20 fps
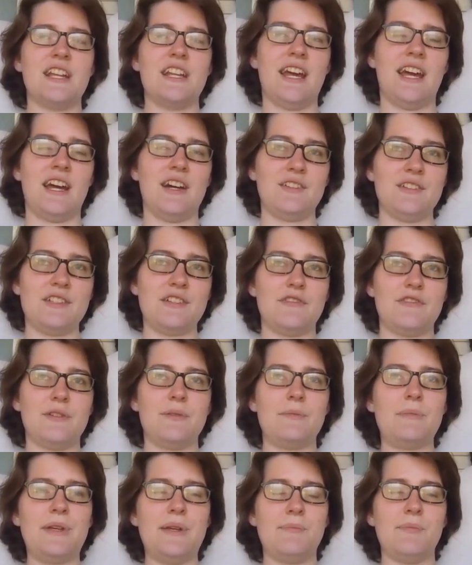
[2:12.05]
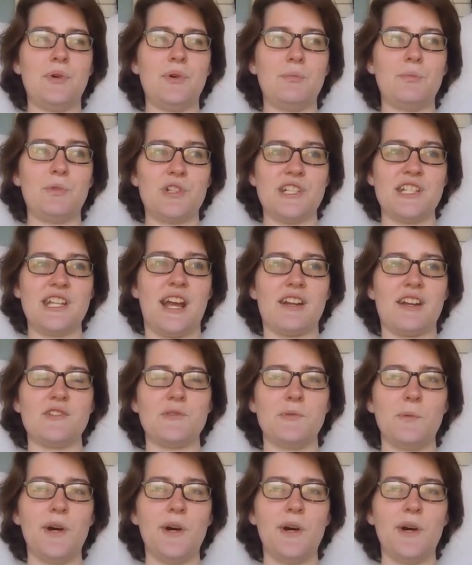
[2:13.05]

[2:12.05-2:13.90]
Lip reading: and how different people protect